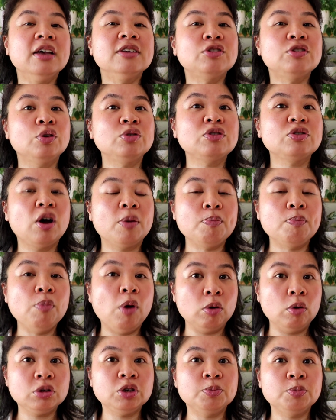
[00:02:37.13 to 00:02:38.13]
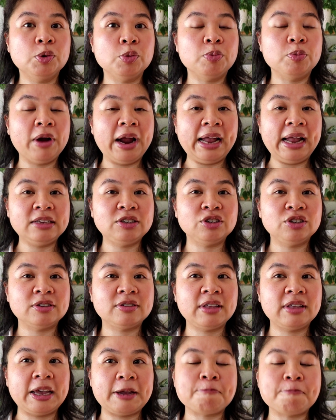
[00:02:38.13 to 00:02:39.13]
So it's got multiple
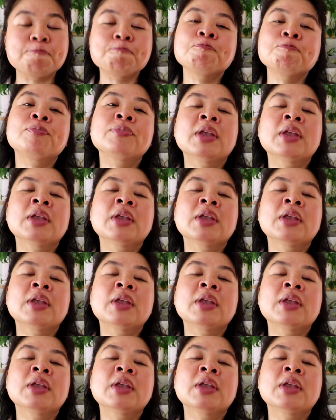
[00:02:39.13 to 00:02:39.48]
branches there.